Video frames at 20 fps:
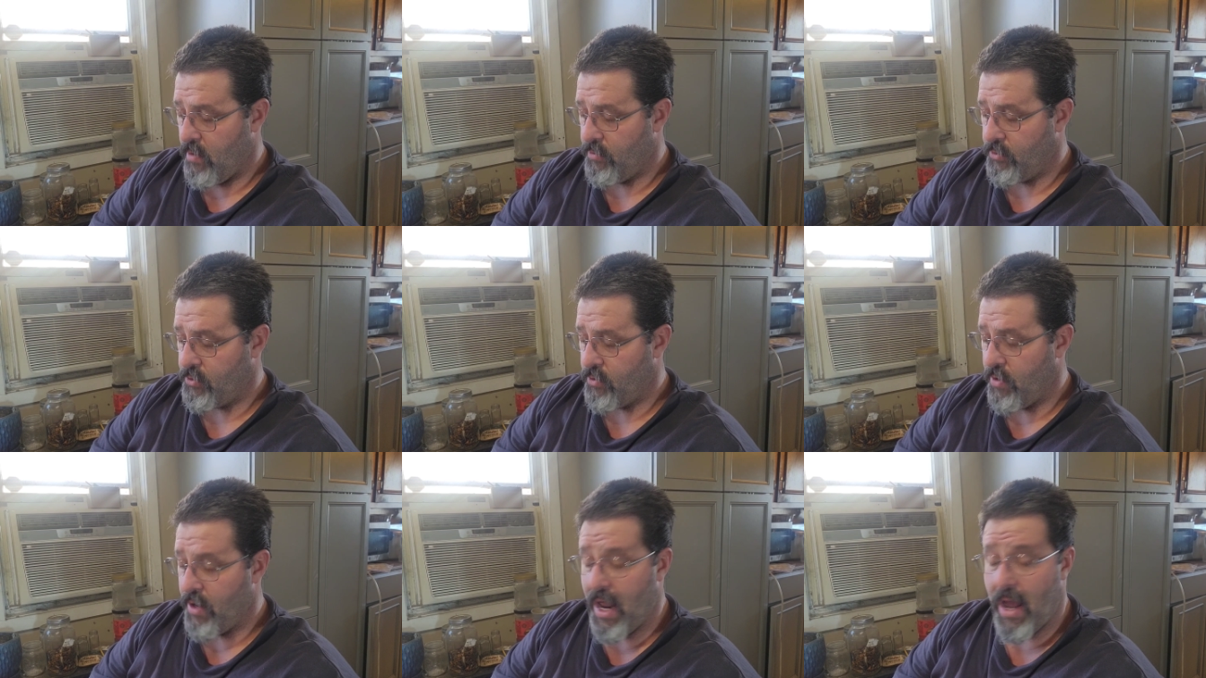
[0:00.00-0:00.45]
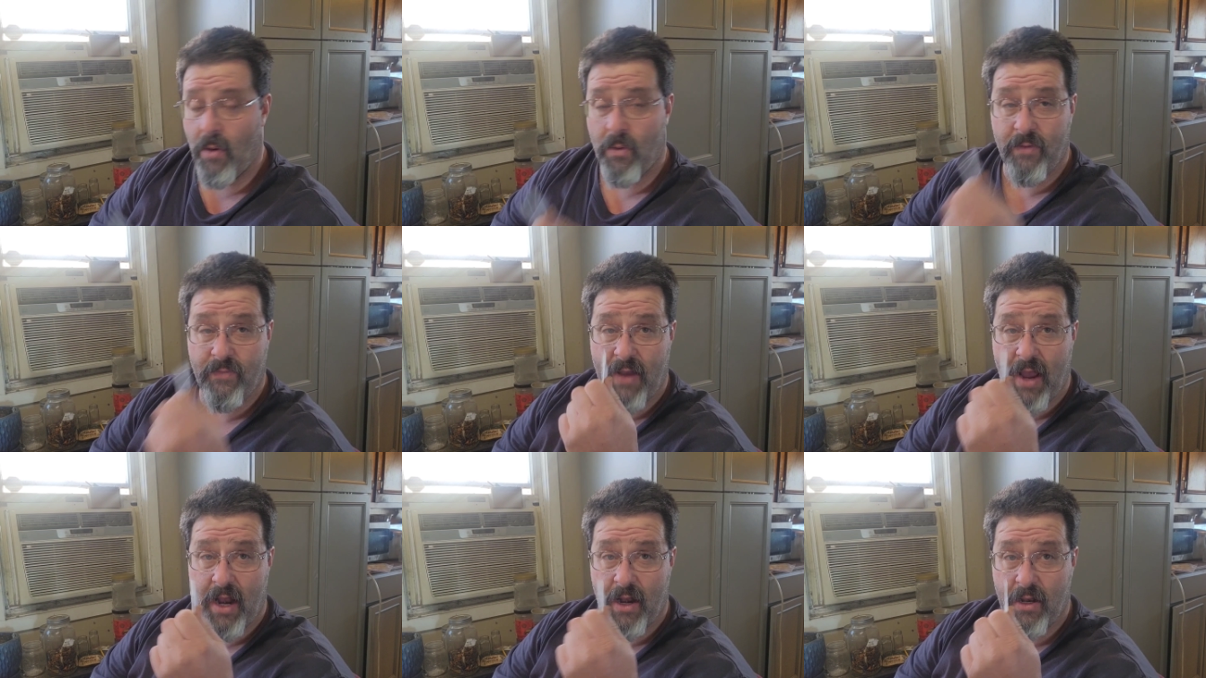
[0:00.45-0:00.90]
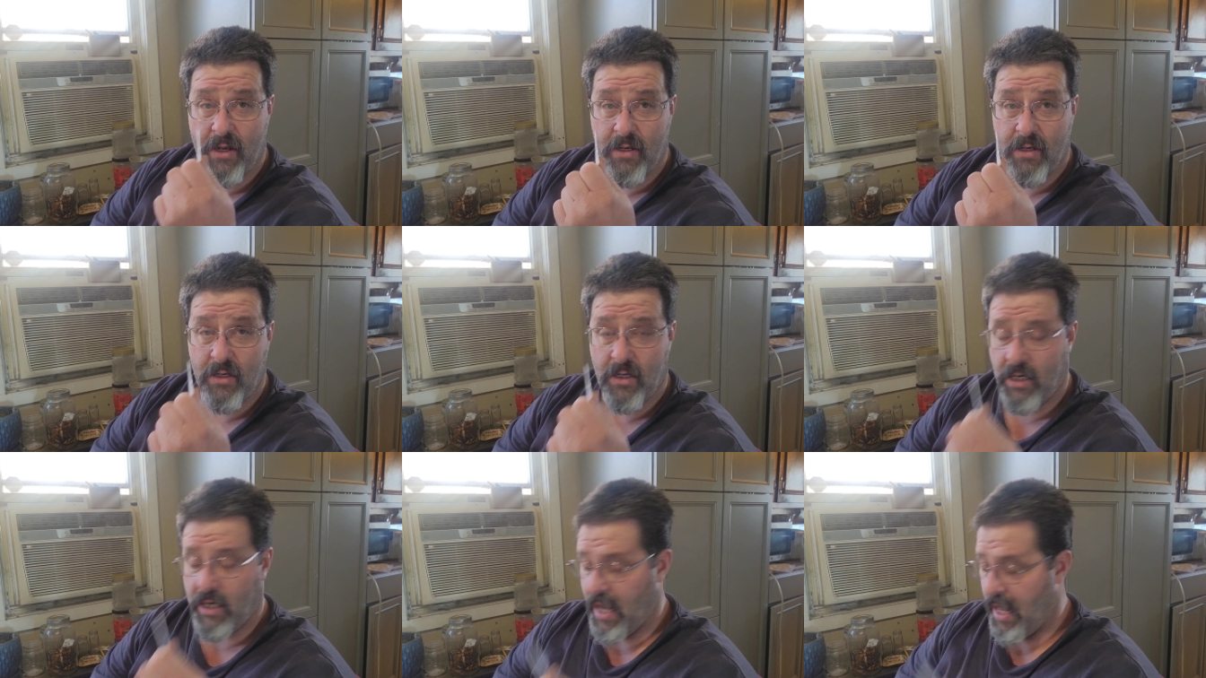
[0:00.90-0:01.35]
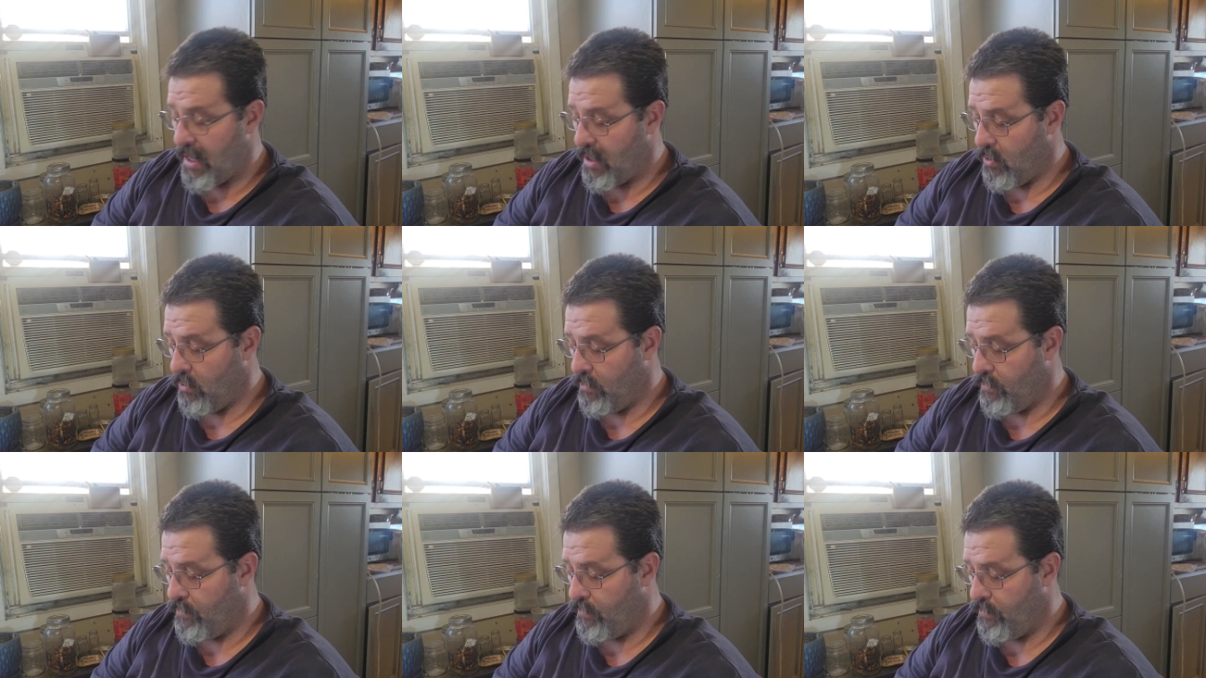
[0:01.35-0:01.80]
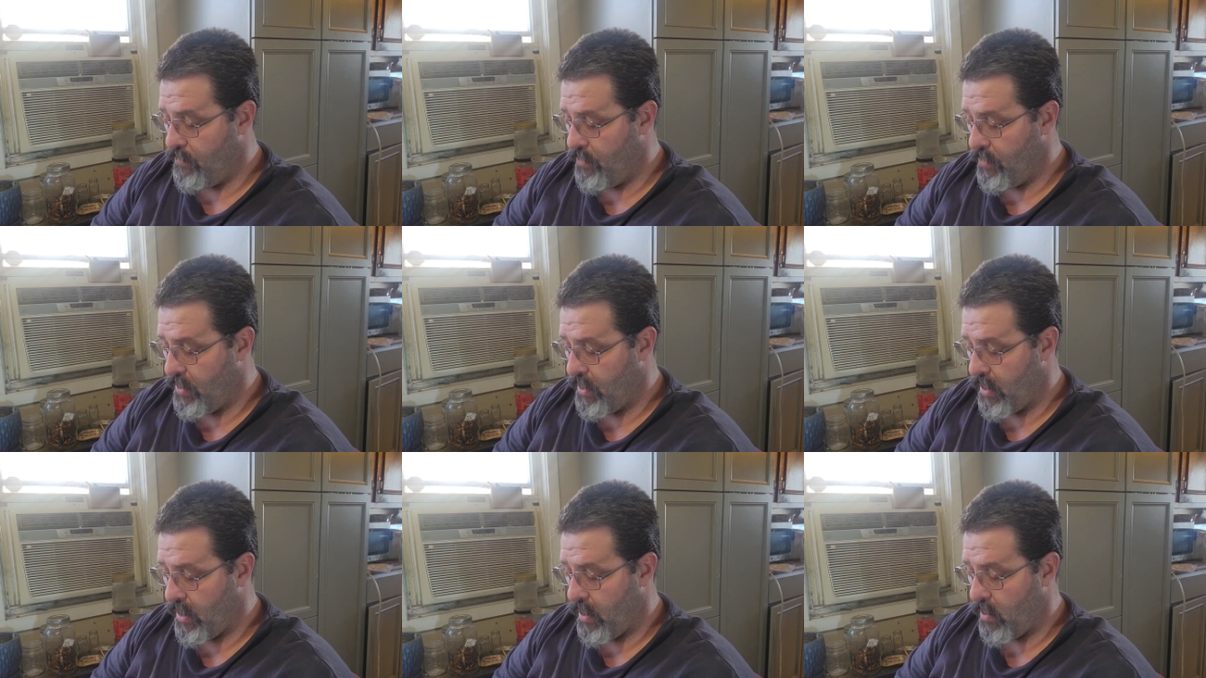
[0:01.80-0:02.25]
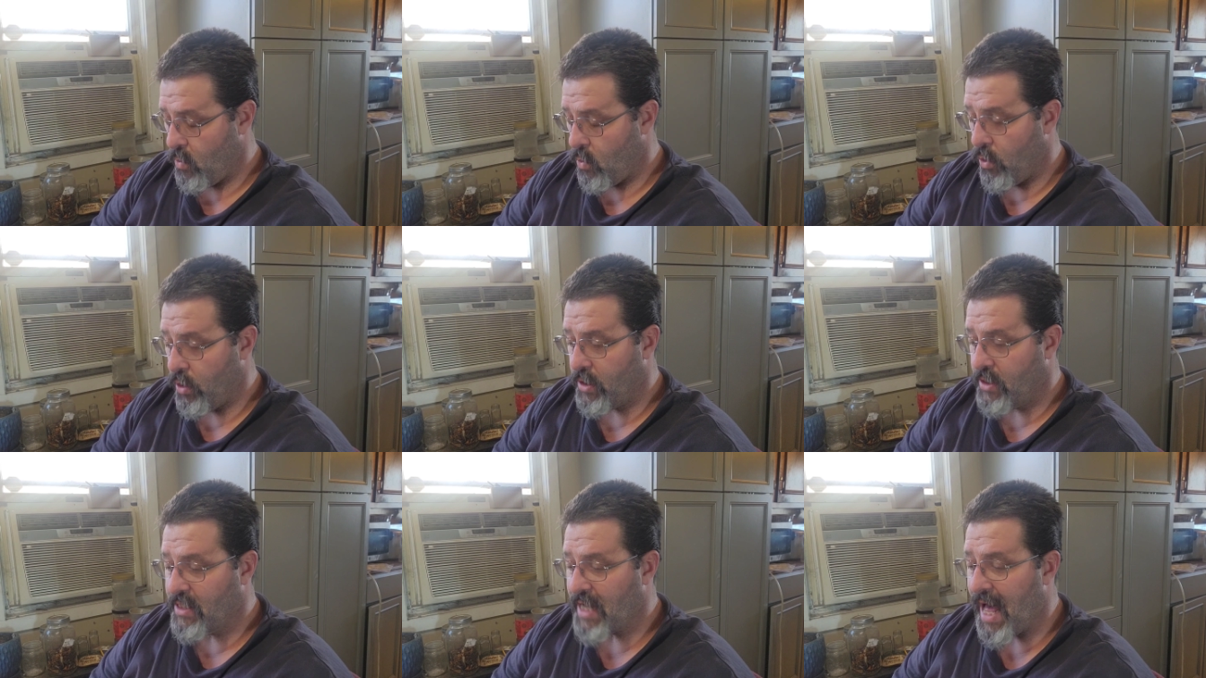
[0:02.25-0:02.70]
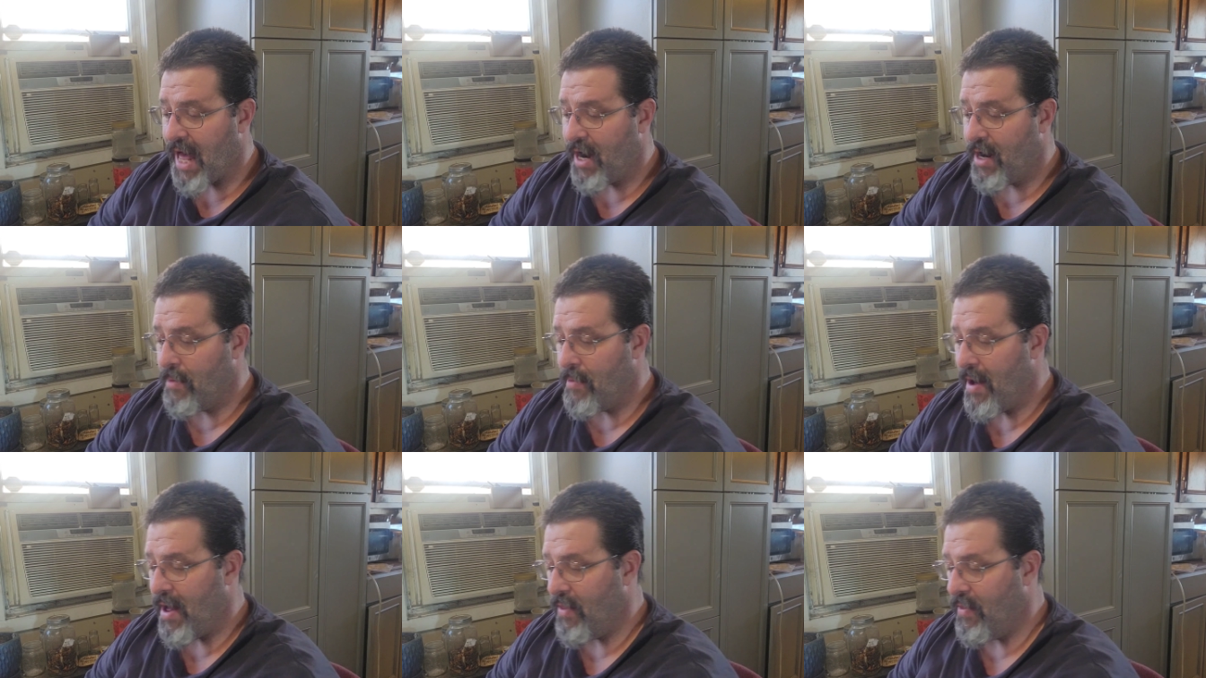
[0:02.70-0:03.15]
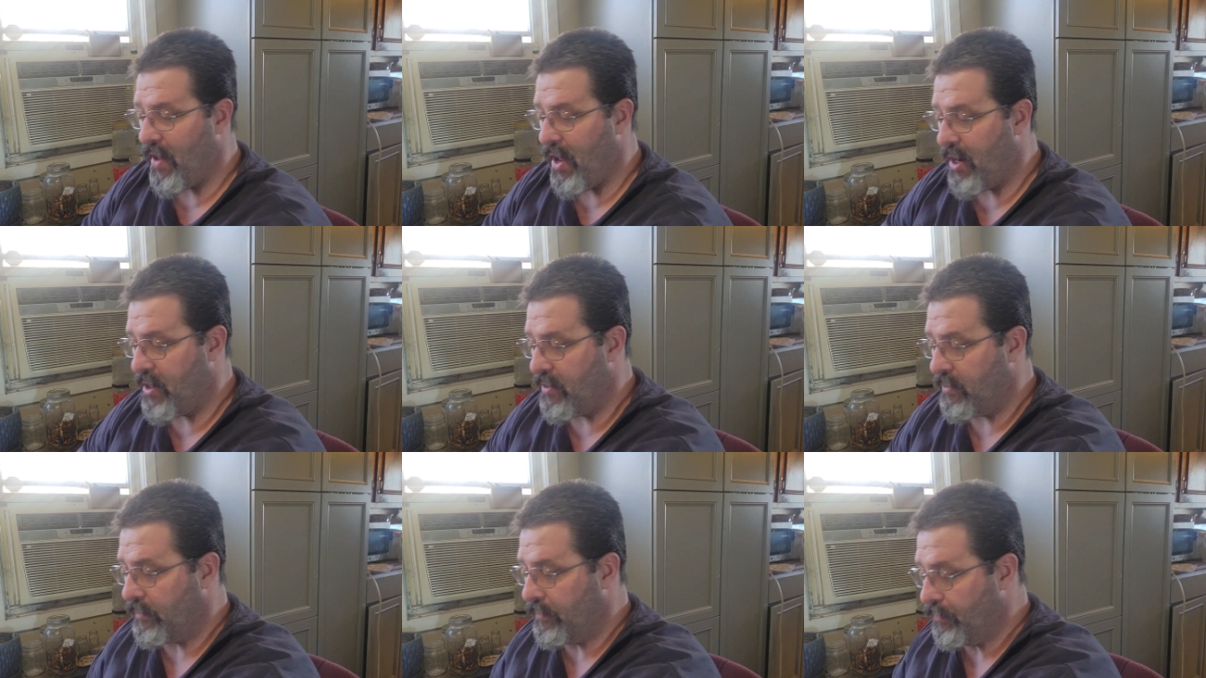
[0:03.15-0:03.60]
So now we've added yellow. And we're excited about that.